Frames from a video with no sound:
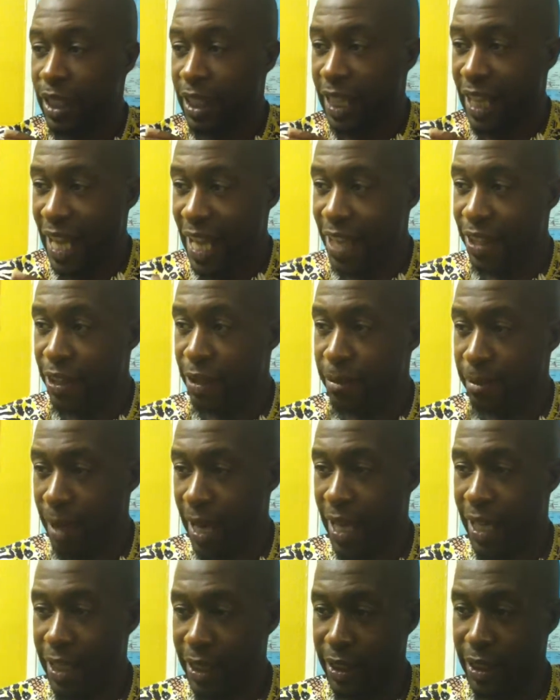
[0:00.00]
gathered by
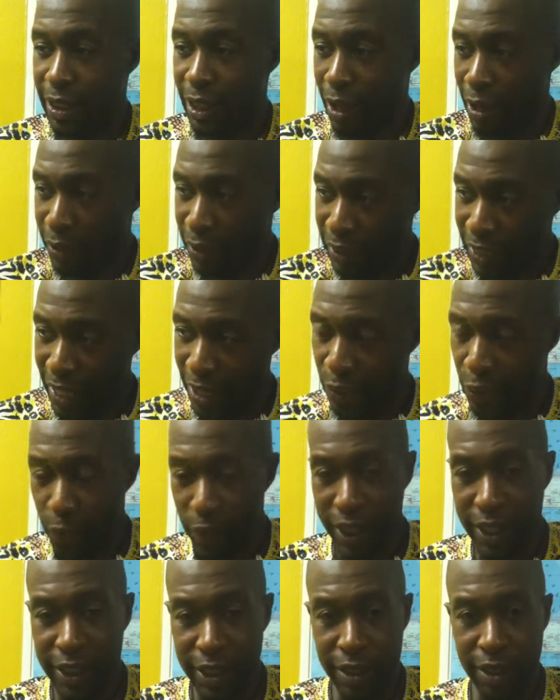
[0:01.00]
us, all of that
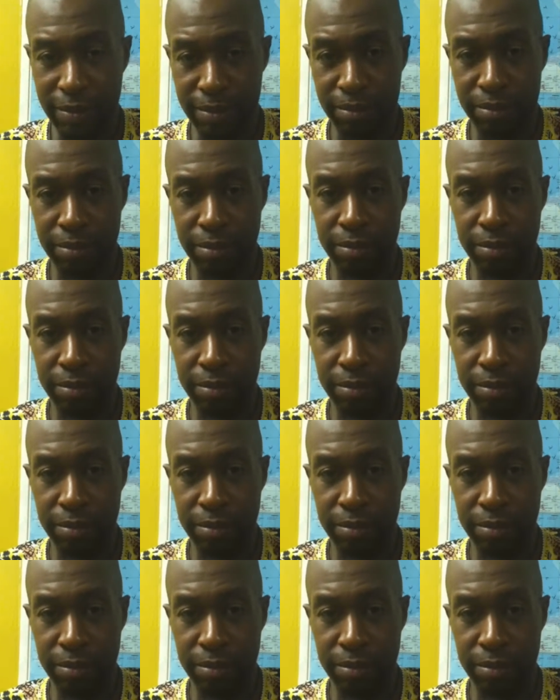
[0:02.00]
wisdom,